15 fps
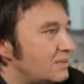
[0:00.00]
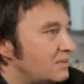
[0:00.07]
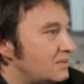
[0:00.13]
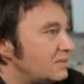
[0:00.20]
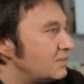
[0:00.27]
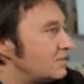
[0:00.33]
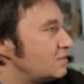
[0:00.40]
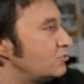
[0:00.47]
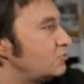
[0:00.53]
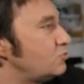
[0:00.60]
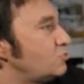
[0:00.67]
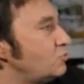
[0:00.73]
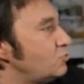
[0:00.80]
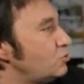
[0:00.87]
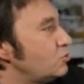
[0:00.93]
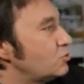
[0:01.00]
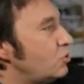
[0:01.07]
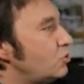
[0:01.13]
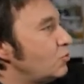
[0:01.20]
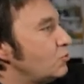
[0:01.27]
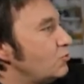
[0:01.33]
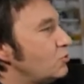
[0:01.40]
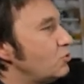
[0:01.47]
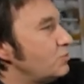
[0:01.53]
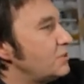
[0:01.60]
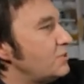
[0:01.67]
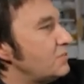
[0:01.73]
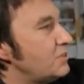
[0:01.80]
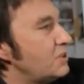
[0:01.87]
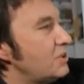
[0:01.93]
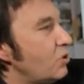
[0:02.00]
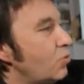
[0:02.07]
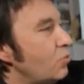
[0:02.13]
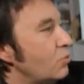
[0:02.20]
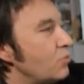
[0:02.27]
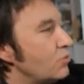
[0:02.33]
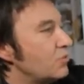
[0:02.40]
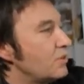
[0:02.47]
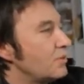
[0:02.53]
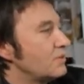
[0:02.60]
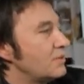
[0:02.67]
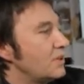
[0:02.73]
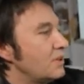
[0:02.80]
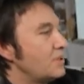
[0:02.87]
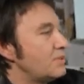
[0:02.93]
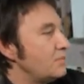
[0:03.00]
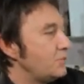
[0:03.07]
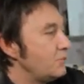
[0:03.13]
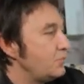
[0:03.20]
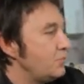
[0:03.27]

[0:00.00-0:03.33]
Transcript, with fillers: have all the chromosomes, in this case 11, of an individual.